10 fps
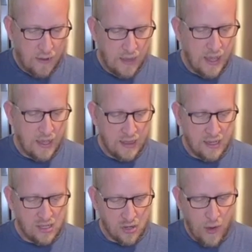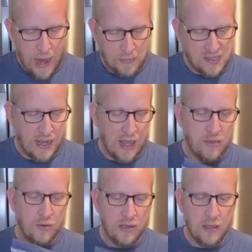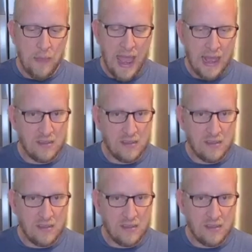the scraps that I threw in the bag.